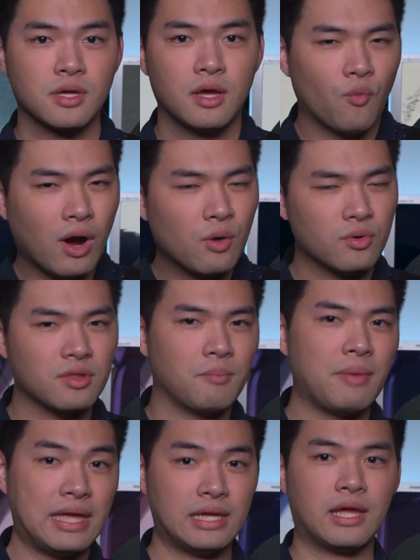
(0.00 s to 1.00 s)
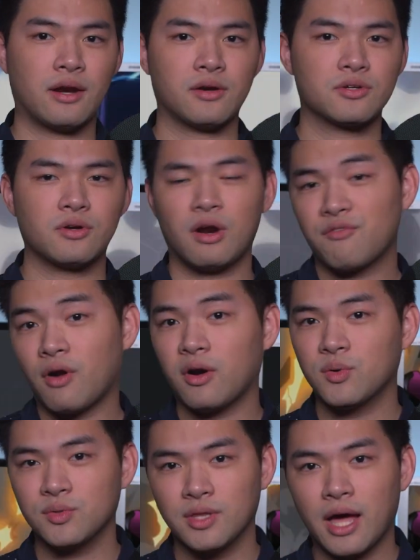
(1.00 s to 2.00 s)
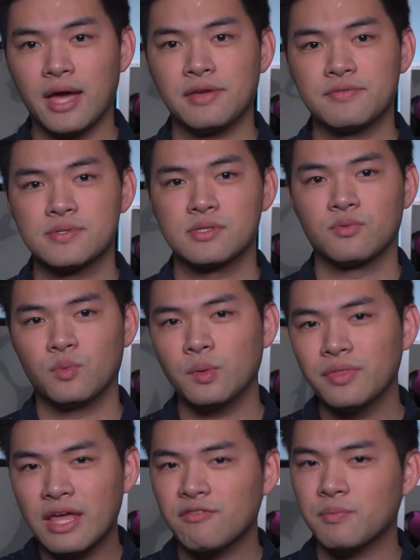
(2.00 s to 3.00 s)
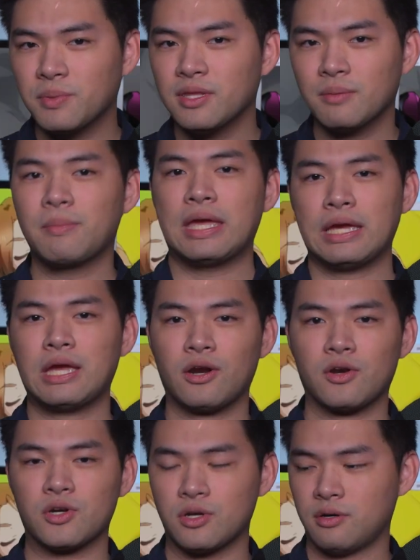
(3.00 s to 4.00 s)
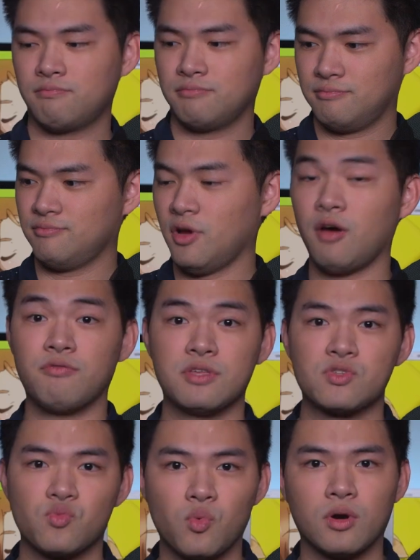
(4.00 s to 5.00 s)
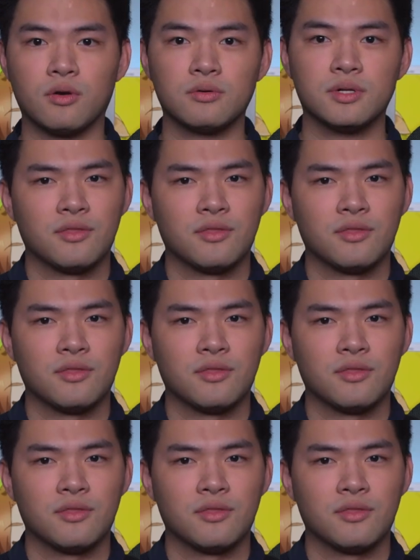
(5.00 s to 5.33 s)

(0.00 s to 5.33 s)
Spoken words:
While we're the main character of our own lives, we'll never be the main character of this world.